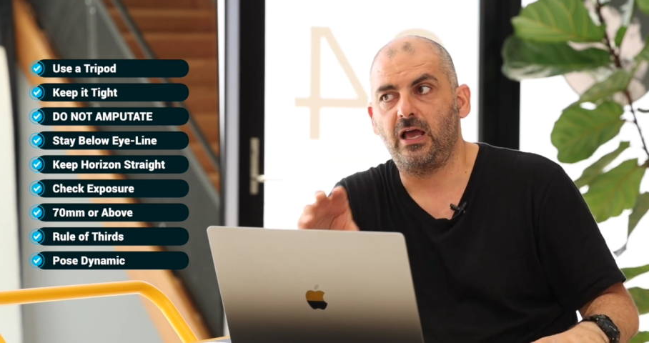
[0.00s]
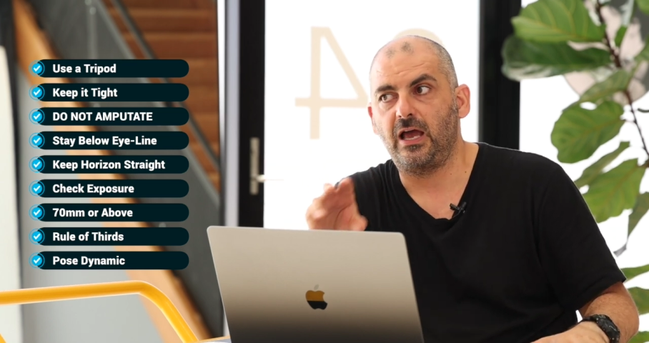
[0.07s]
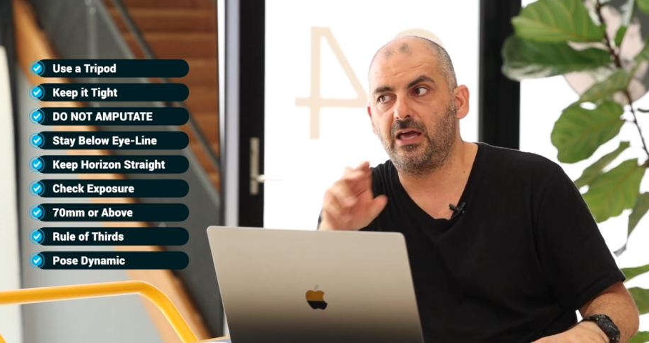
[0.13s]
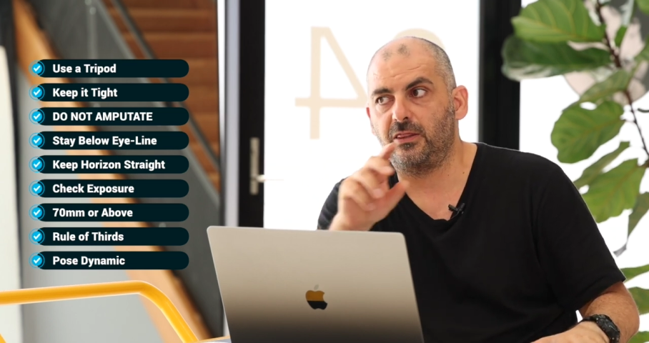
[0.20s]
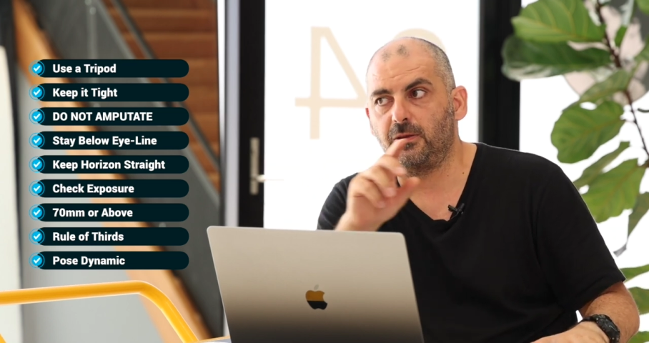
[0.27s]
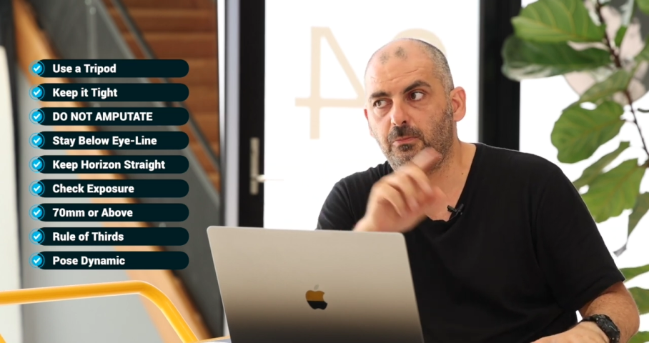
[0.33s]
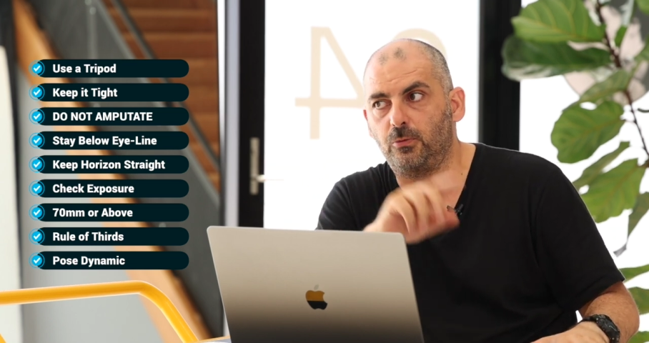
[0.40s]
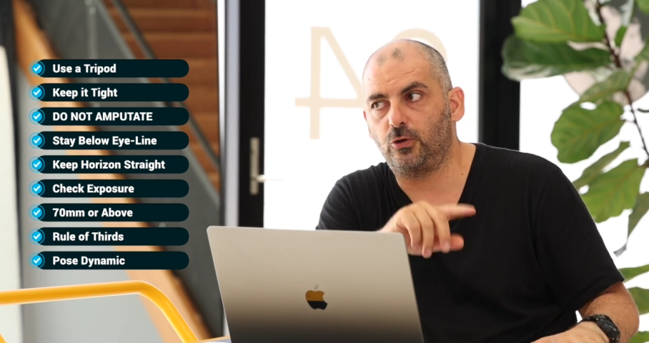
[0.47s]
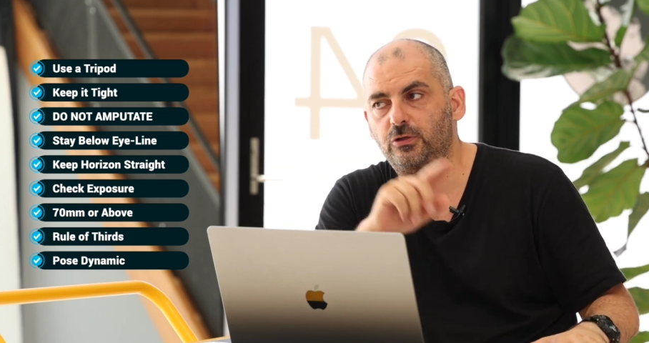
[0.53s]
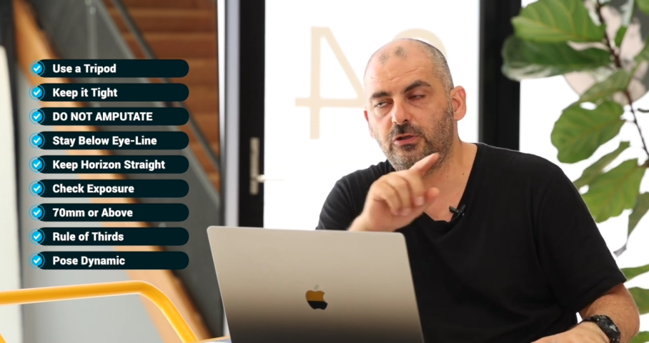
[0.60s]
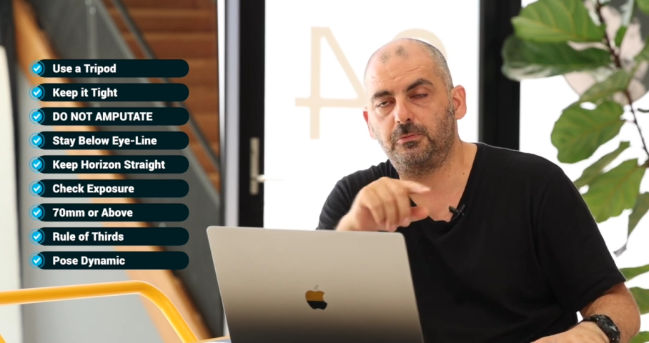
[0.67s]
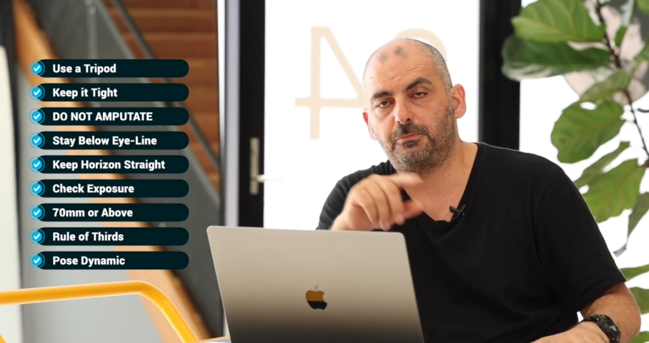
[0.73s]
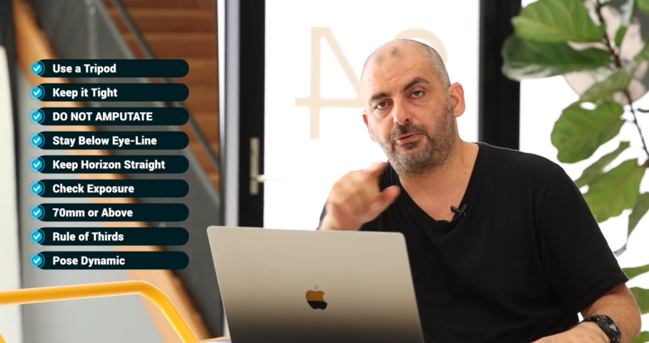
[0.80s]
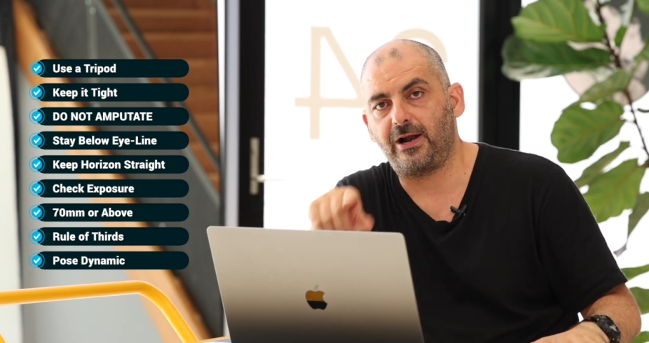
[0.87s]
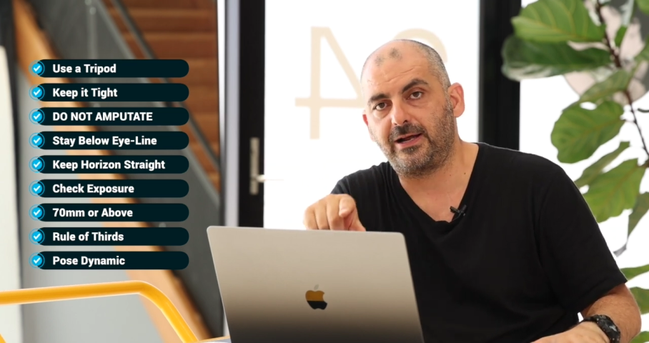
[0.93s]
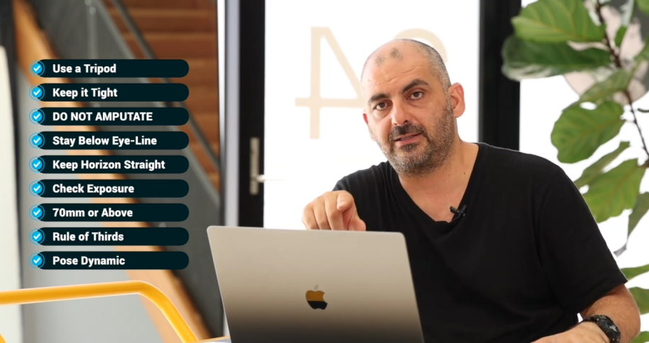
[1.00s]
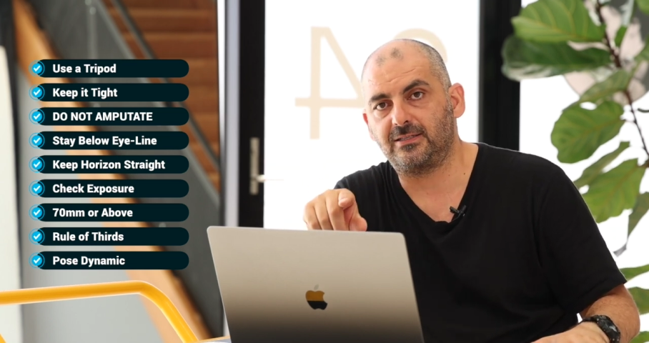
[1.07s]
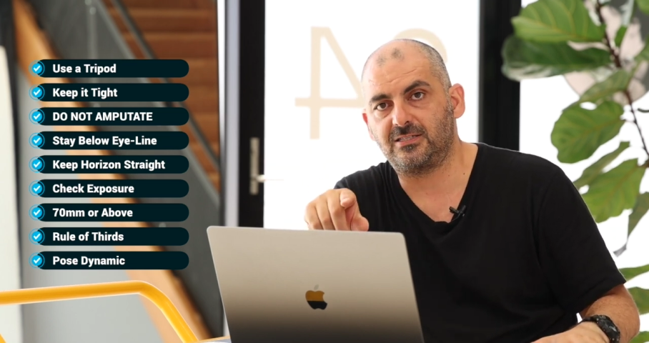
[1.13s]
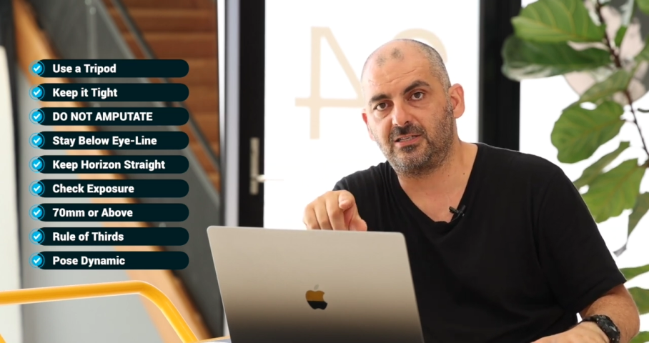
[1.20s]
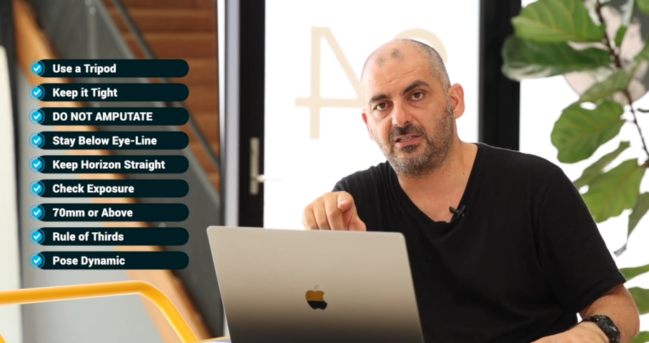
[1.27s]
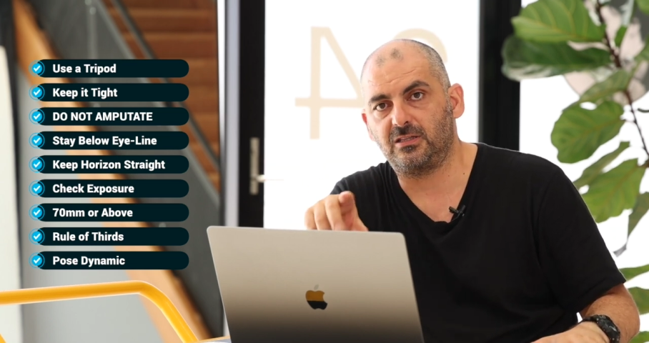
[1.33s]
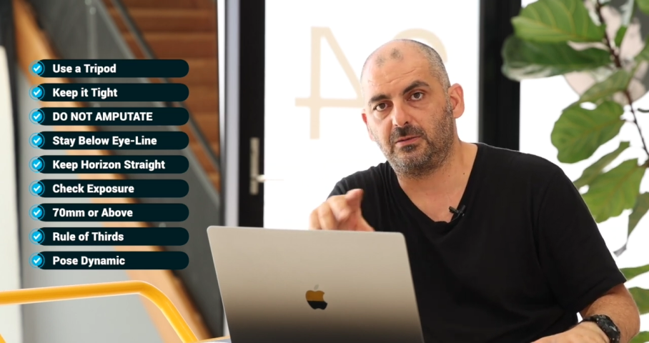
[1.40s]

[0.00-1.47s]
And the more you practice it,